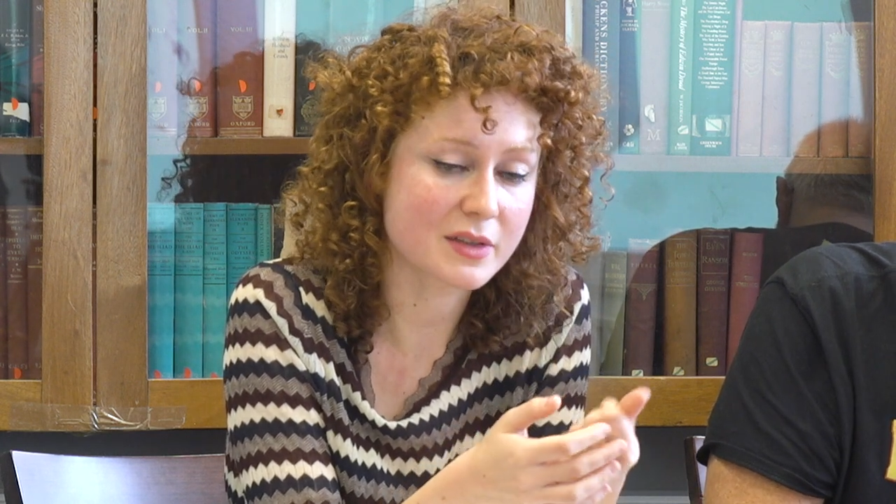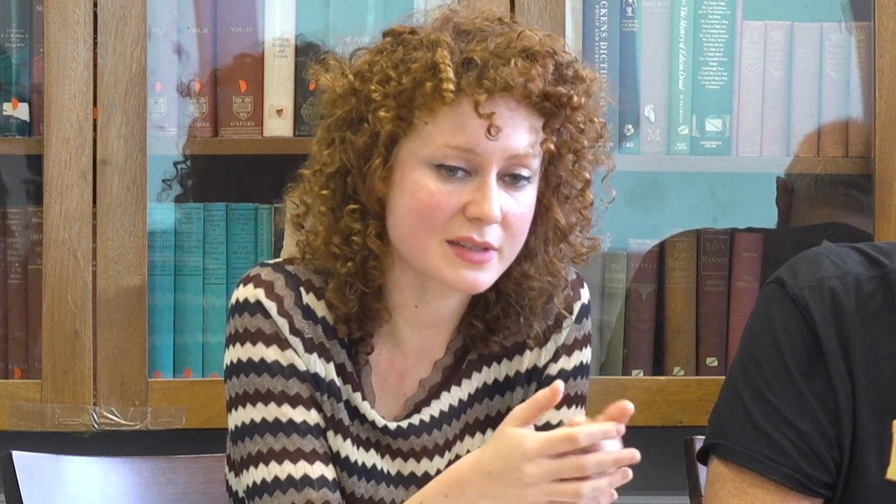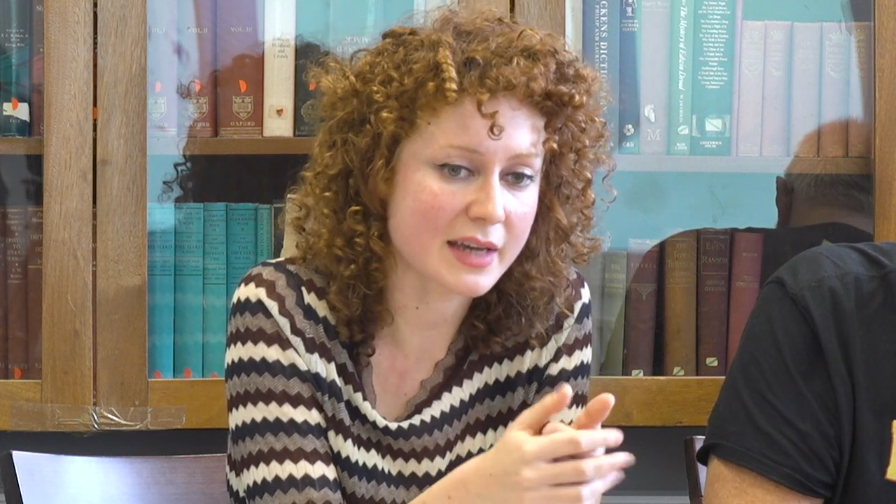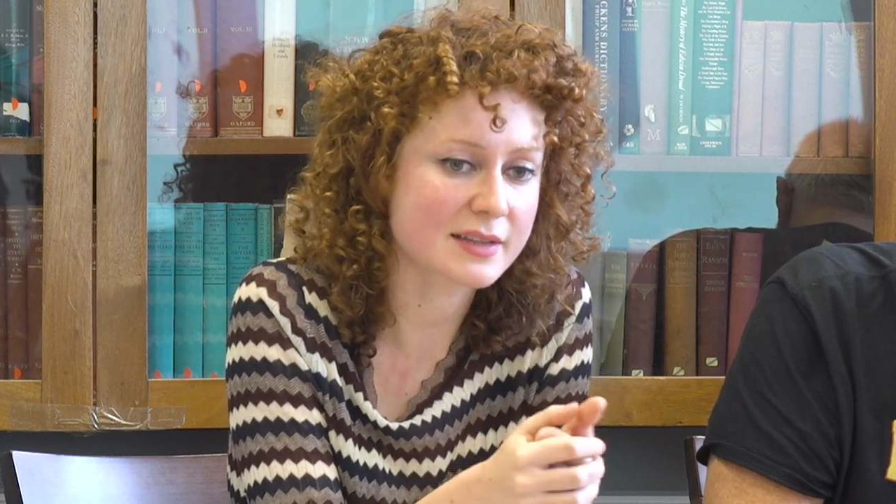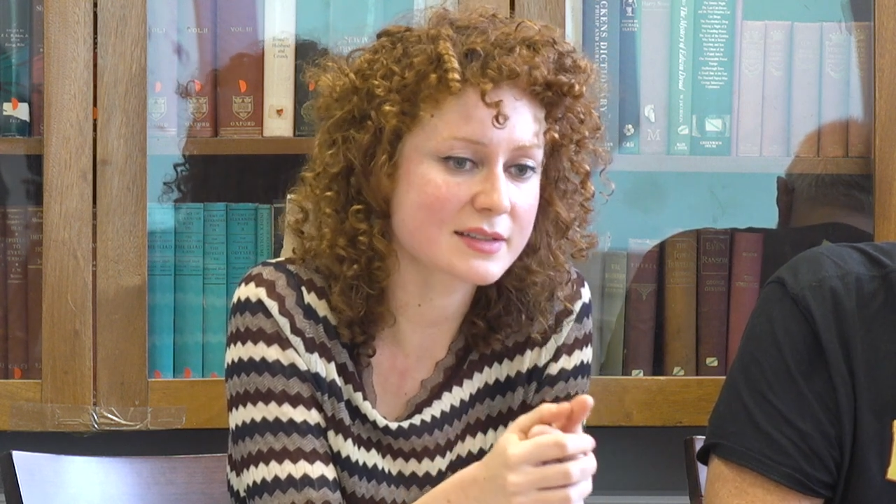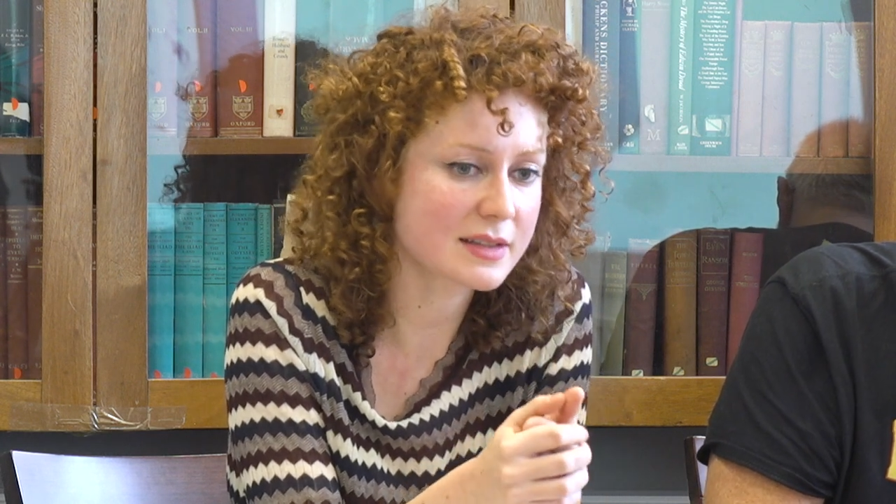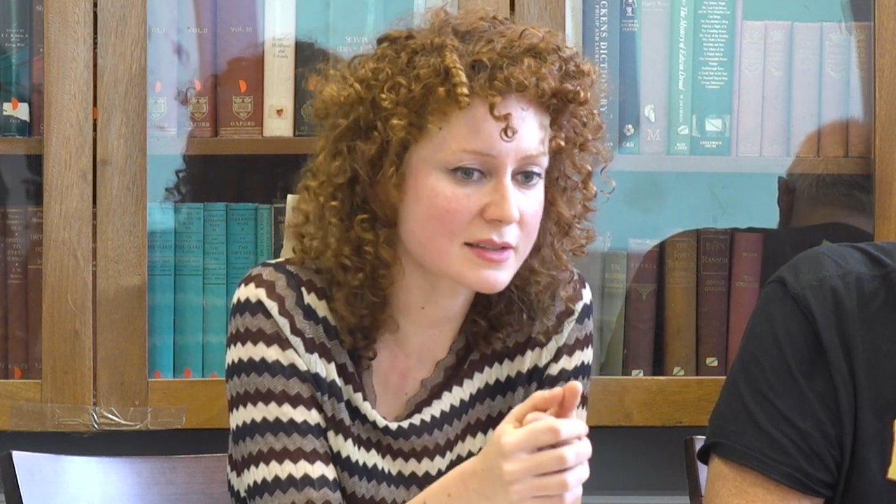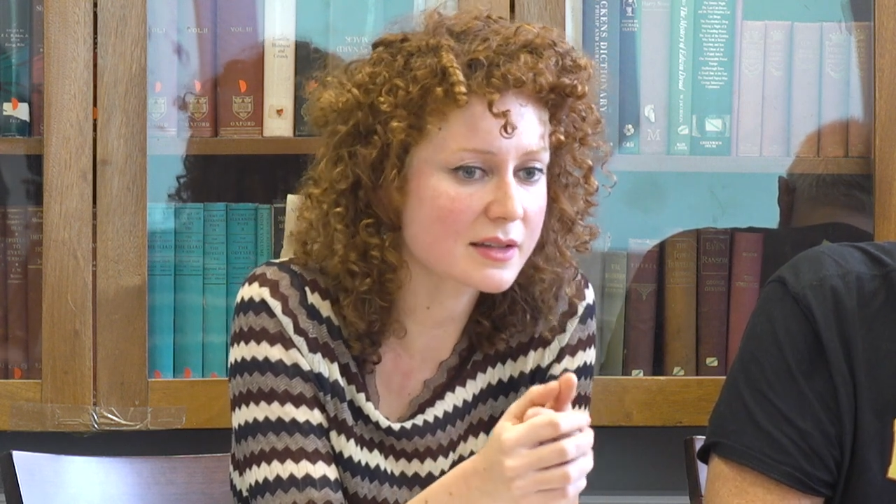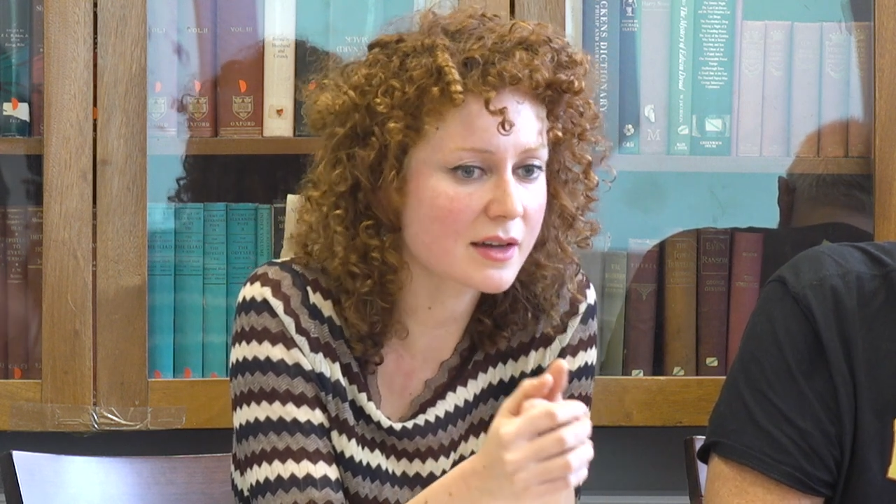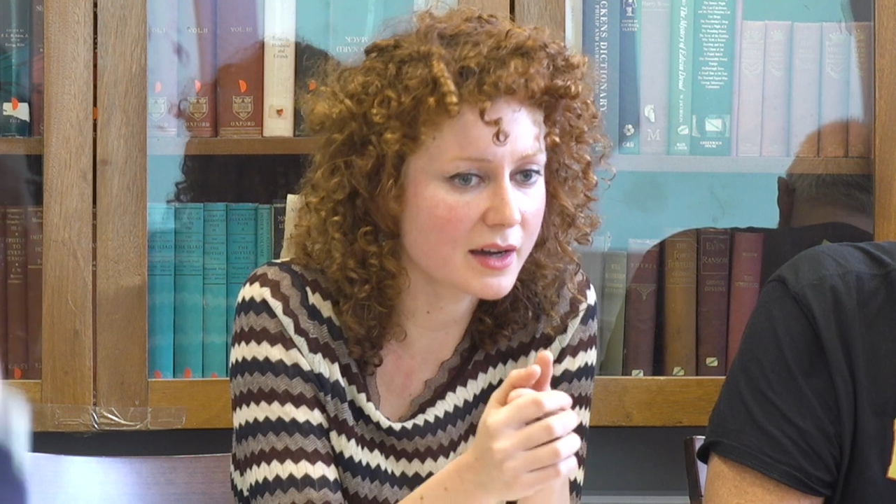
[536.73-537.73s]
the text
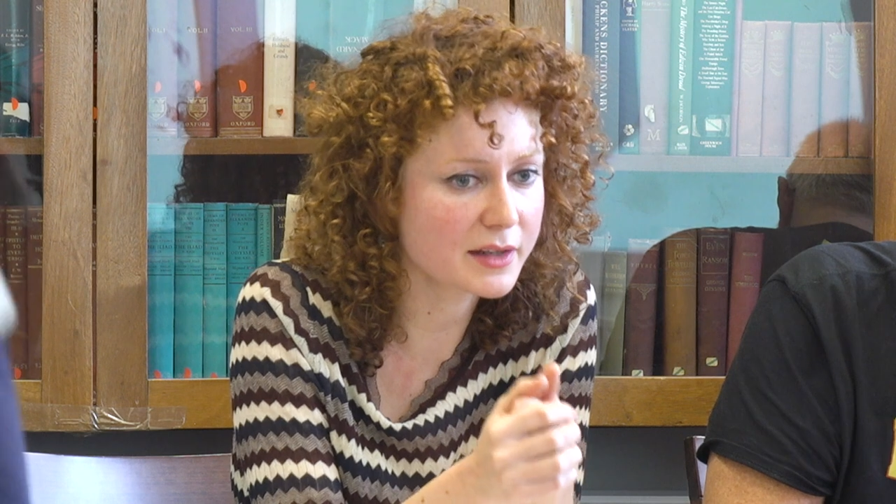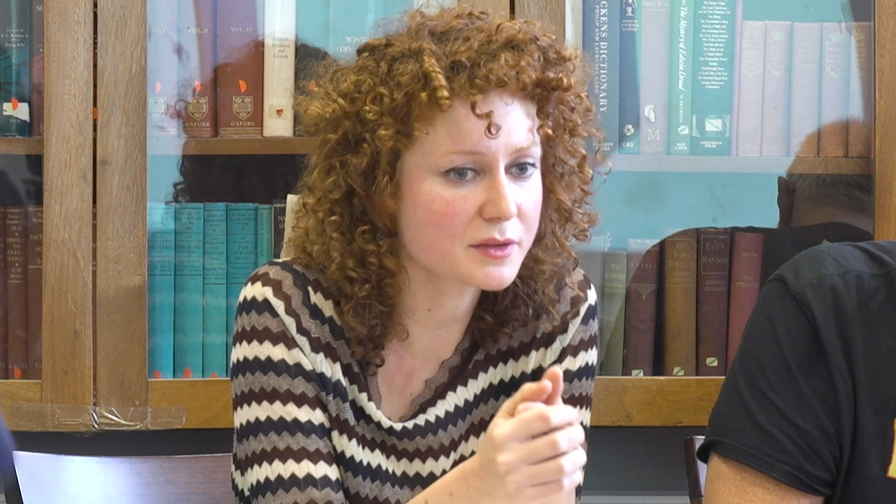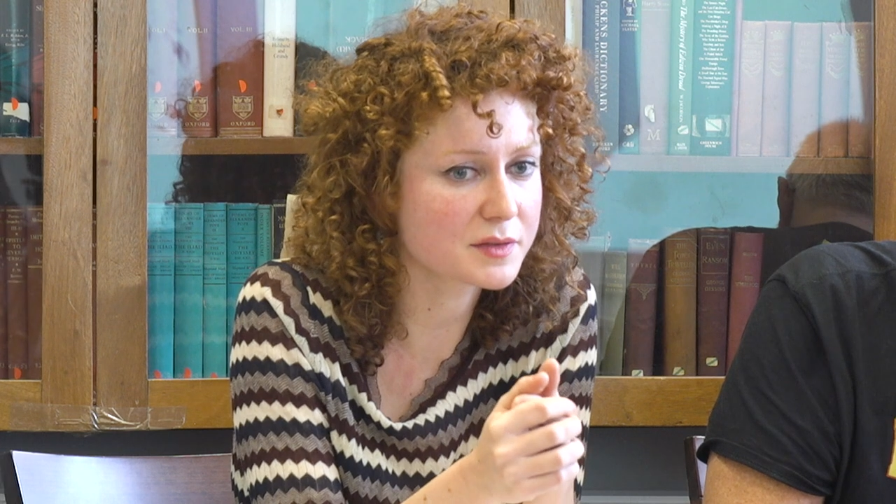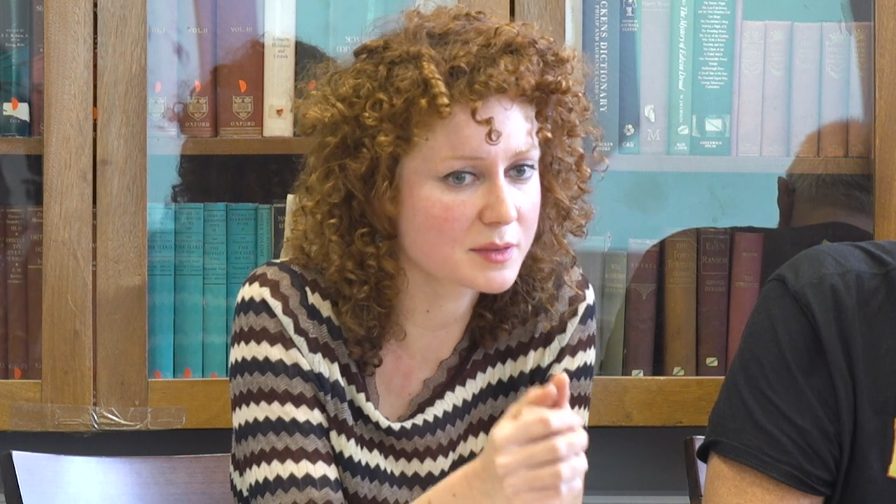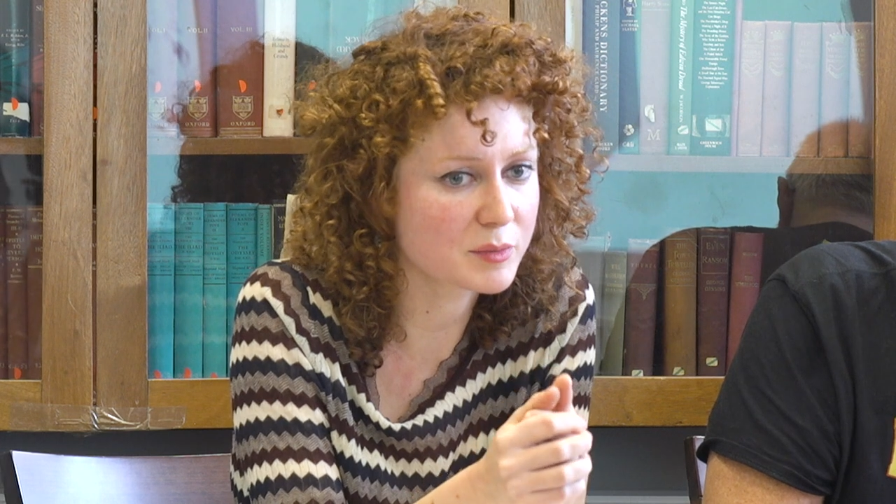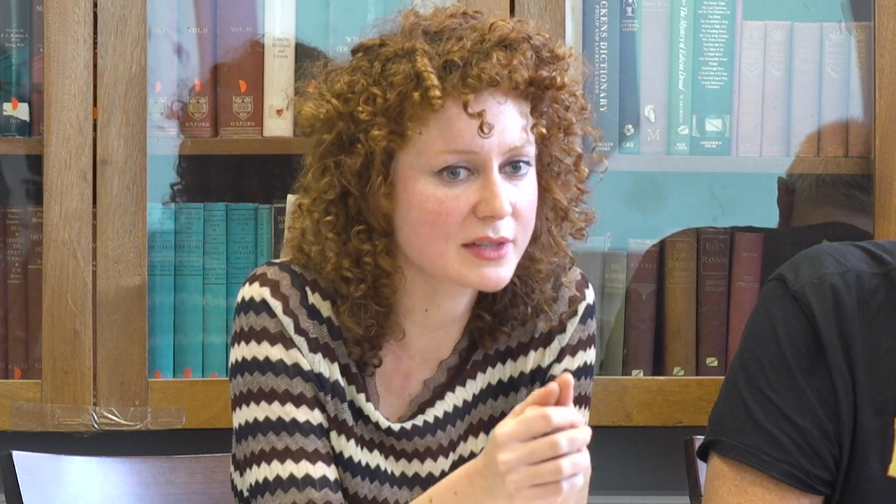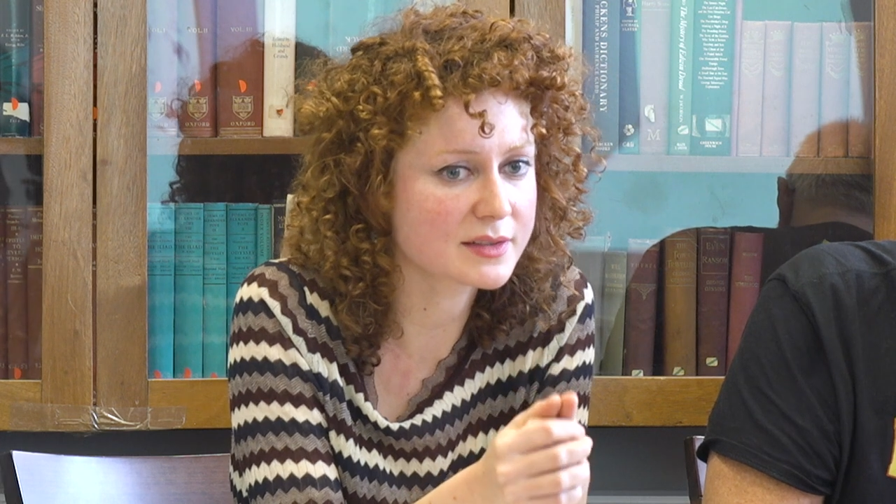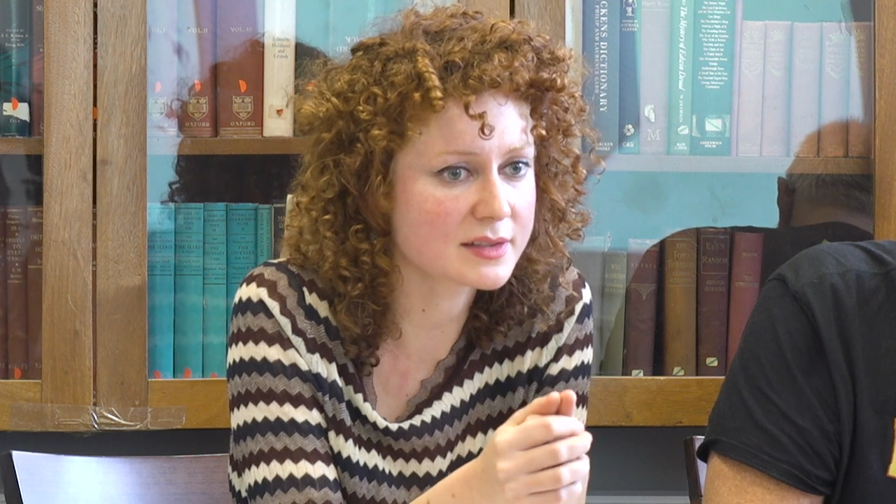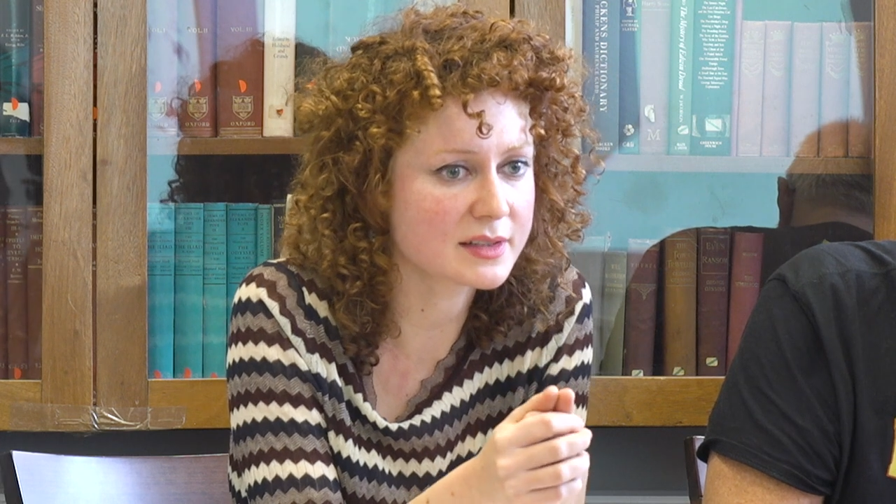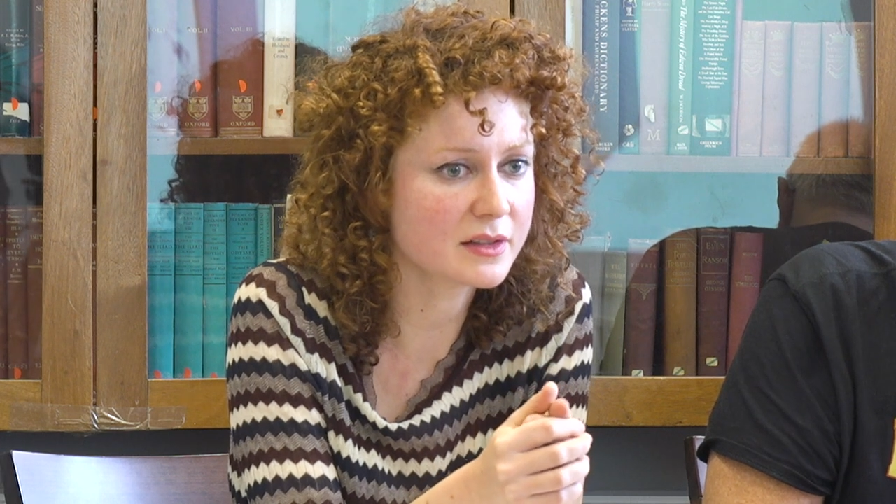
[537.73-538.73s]
is a kind of
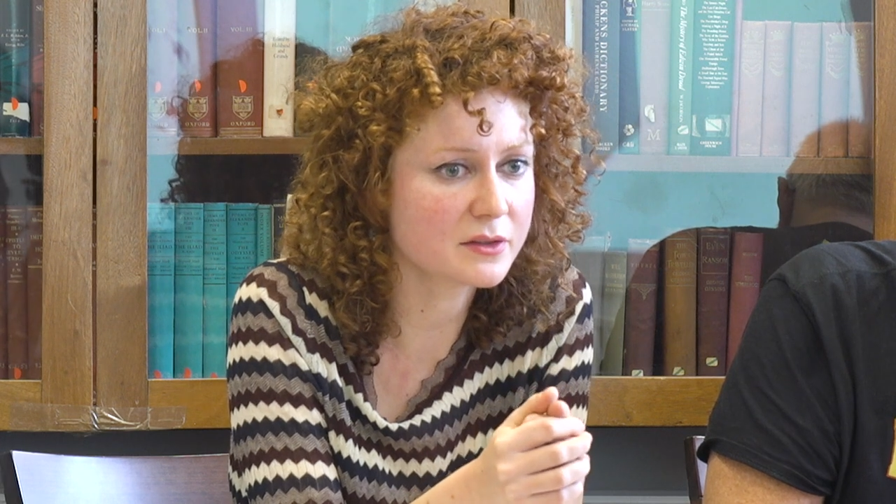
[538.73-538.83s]
simplicity,